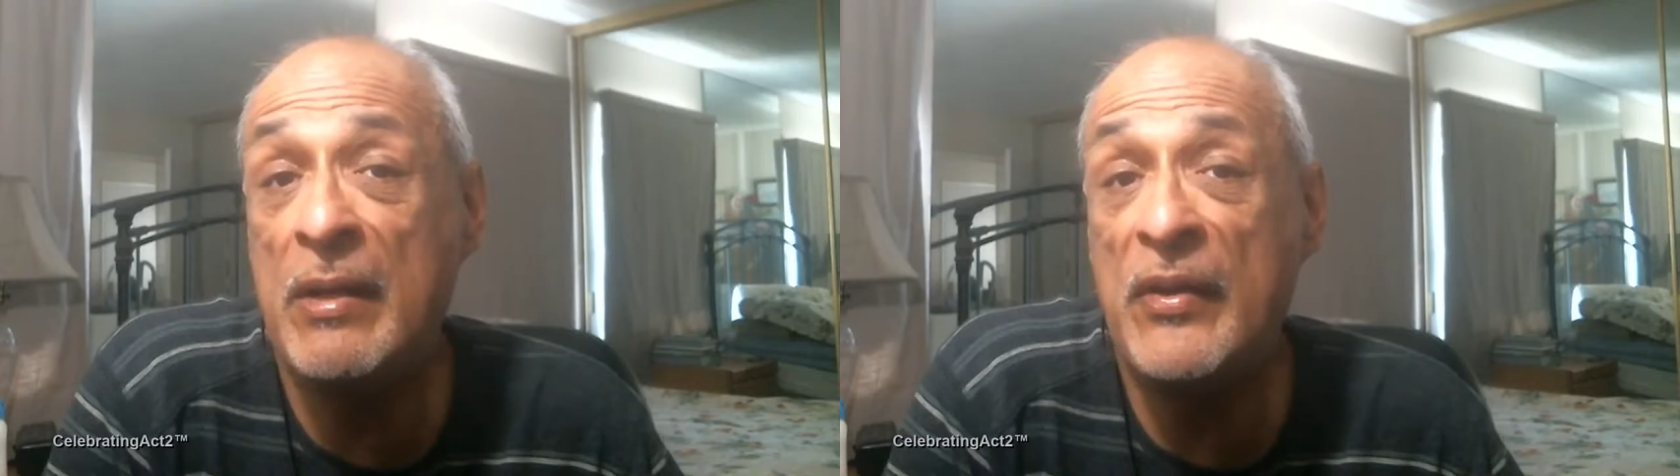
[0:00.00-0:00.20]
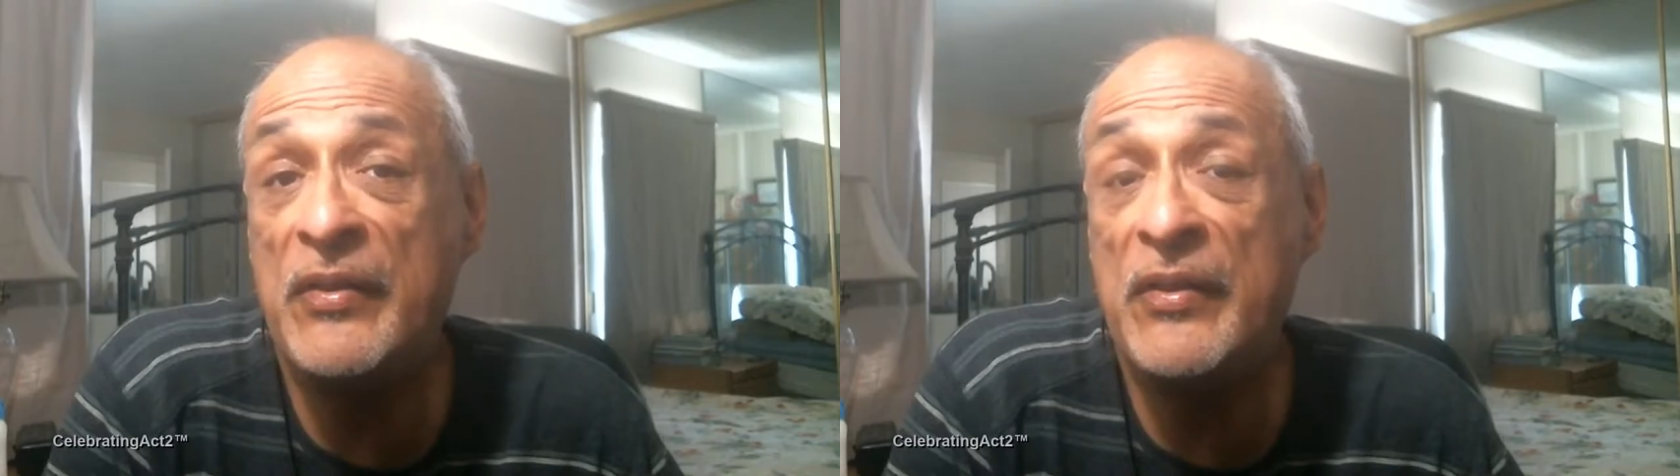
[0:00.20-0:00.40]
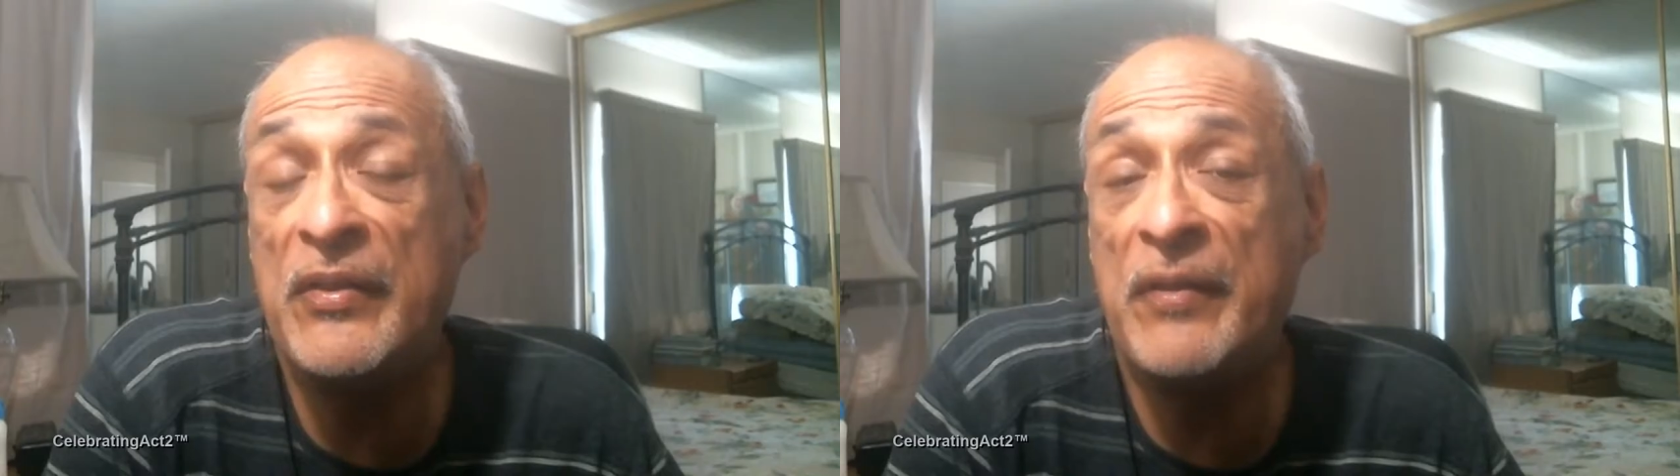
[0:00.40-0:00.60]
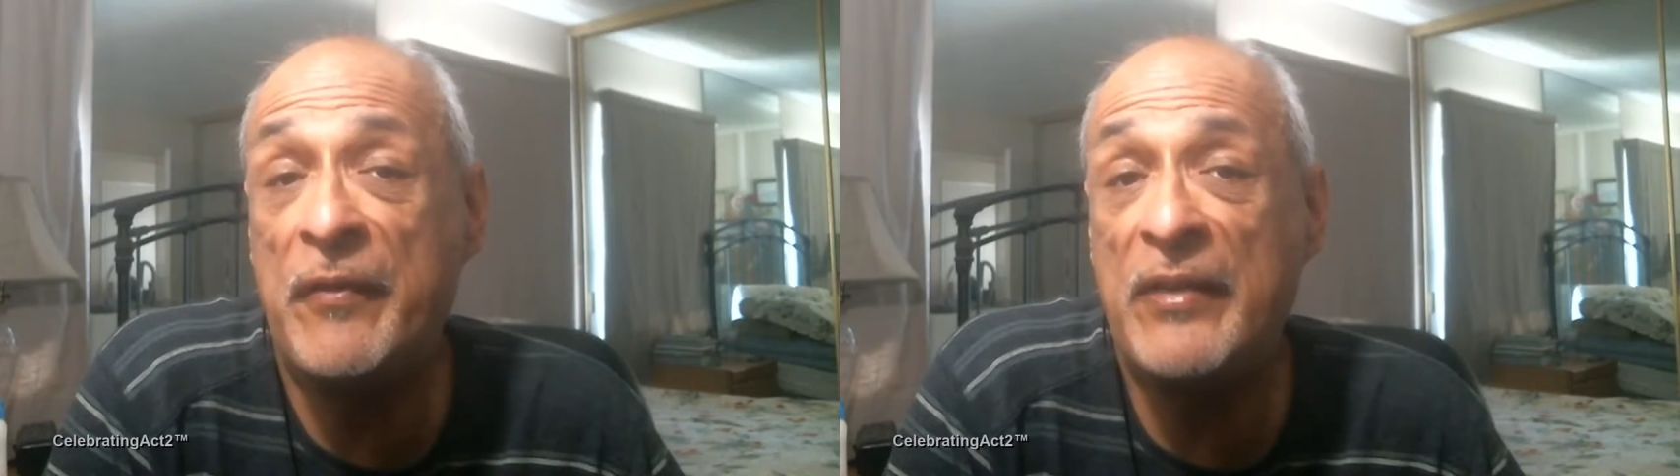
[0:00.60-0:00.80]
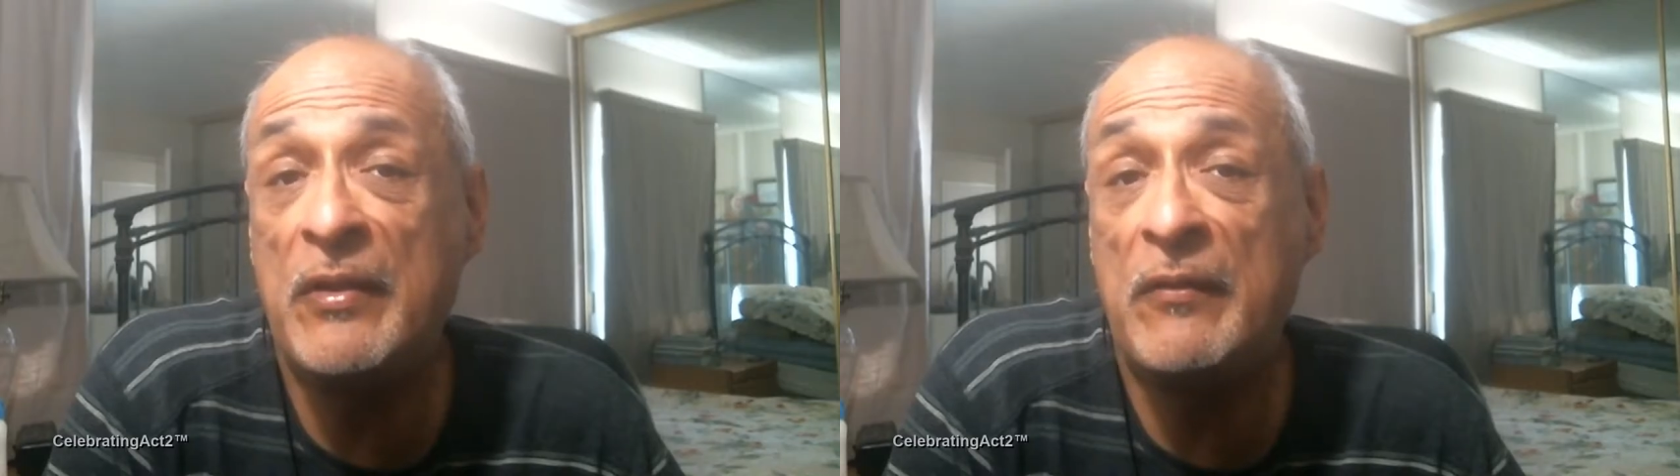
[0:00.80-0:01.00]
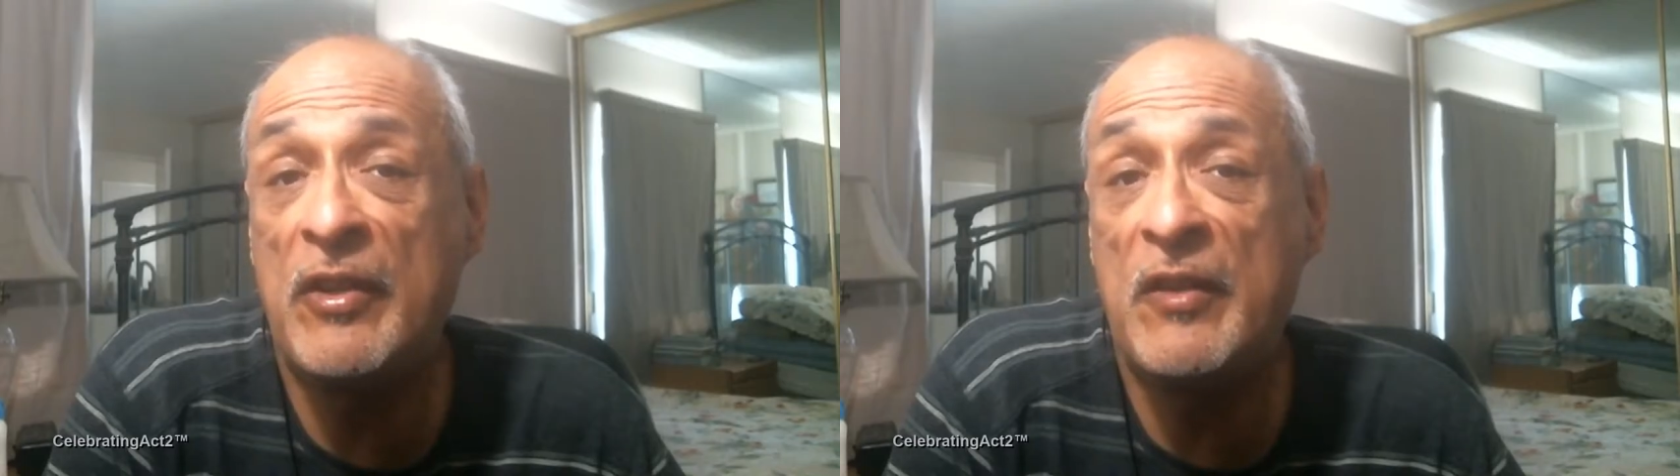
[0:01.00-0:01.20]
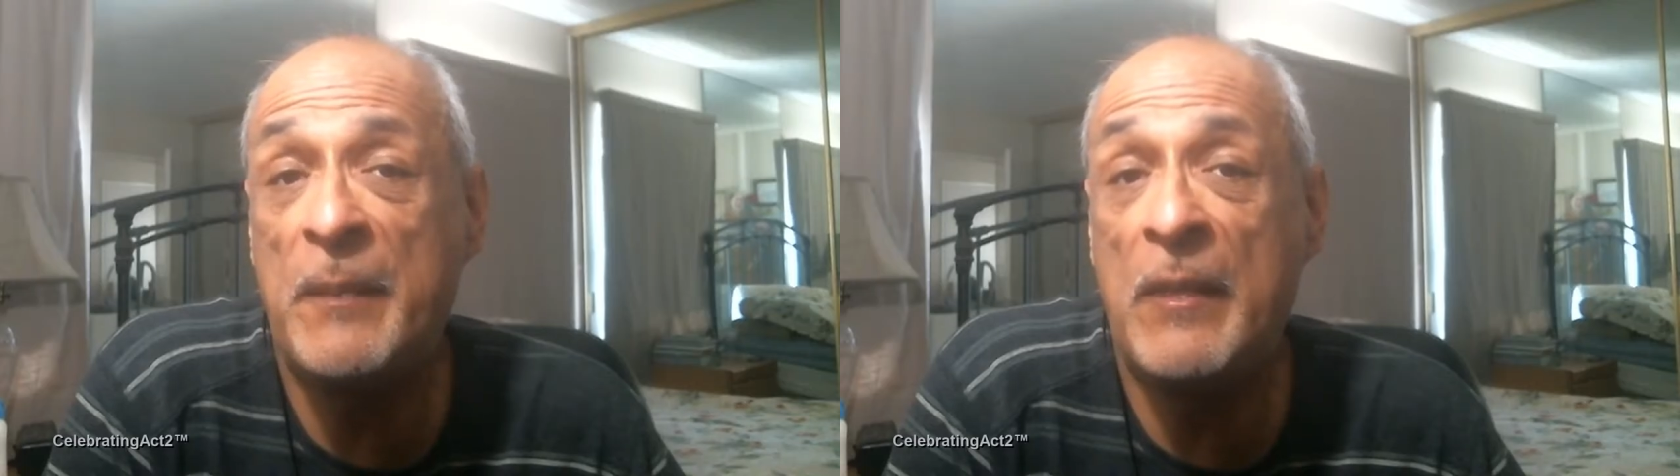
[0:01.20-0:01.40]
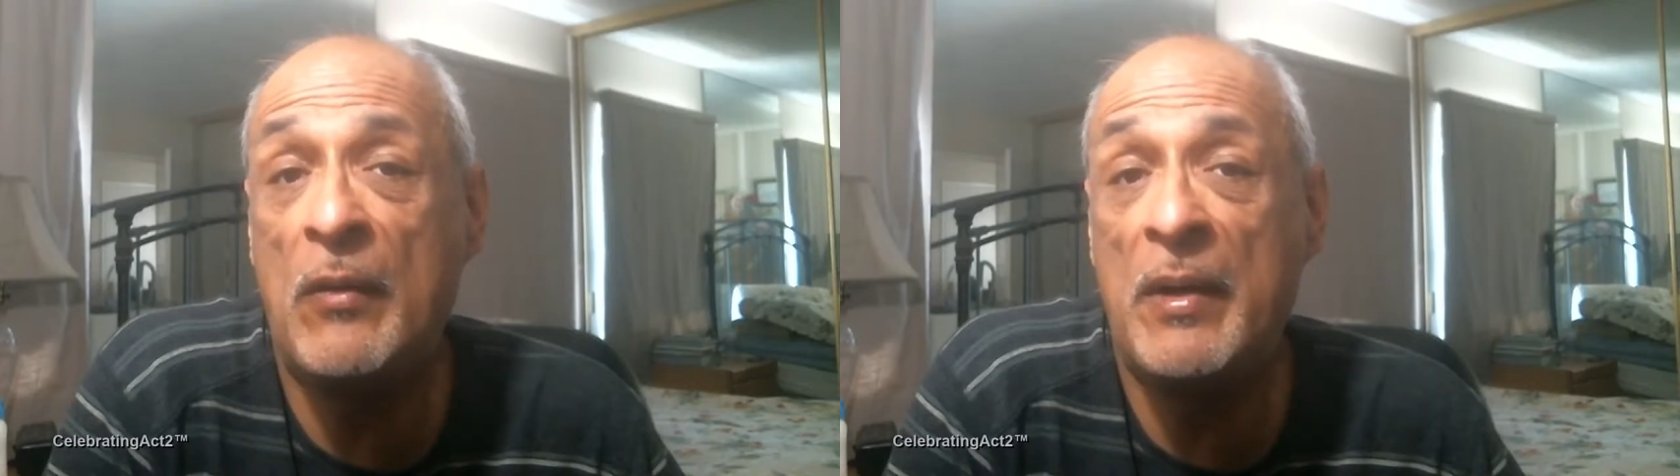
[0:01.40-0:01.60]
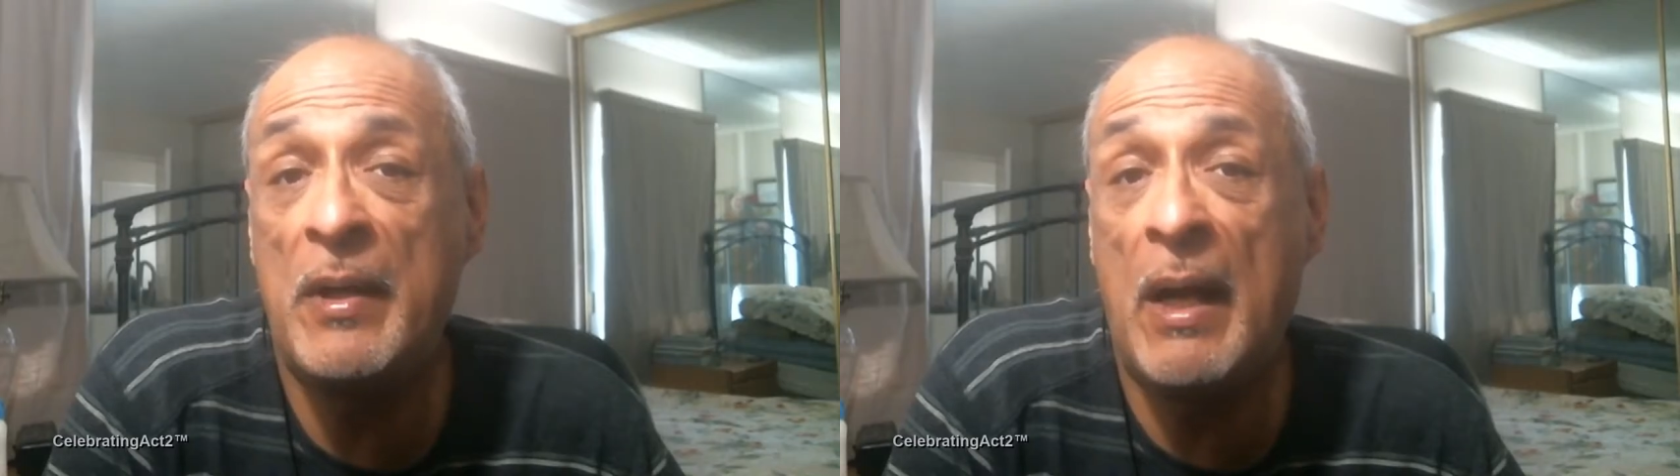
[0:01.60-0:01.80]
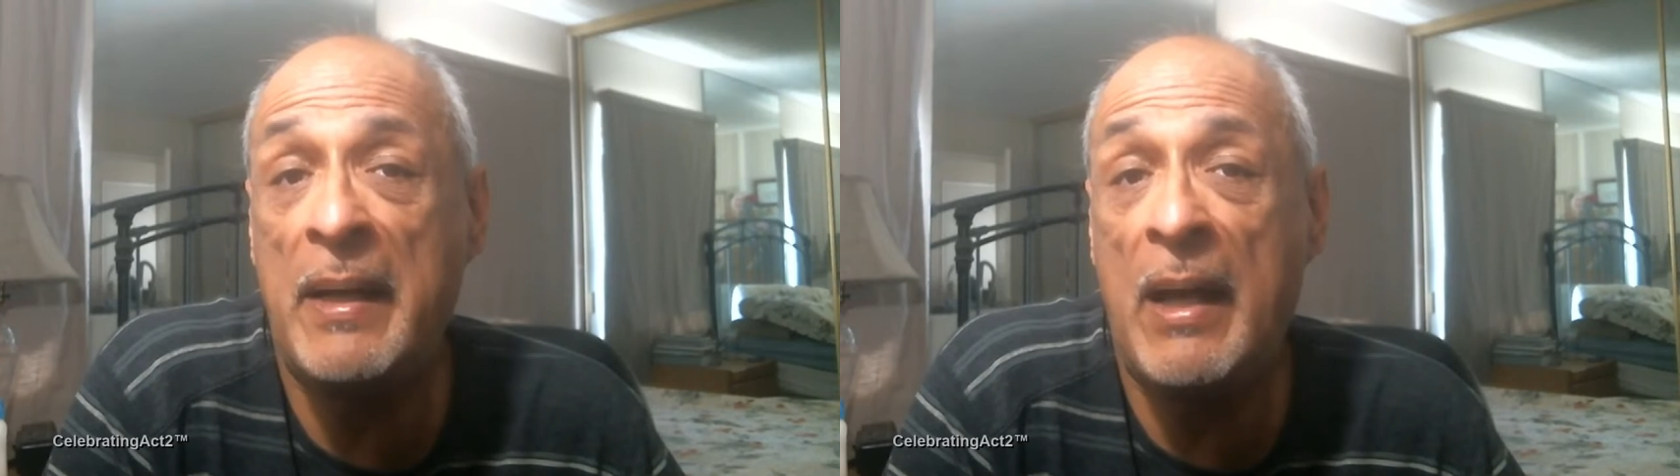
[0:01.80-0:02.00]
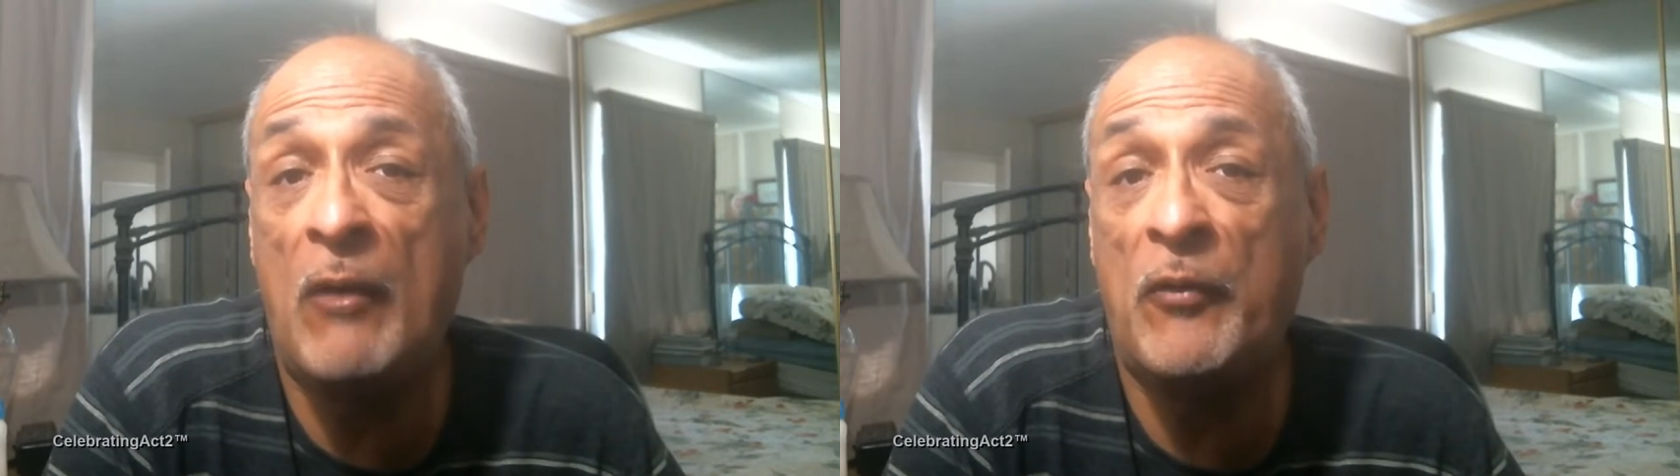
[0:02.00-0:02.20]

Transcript: you know, this is a festival that's been going on now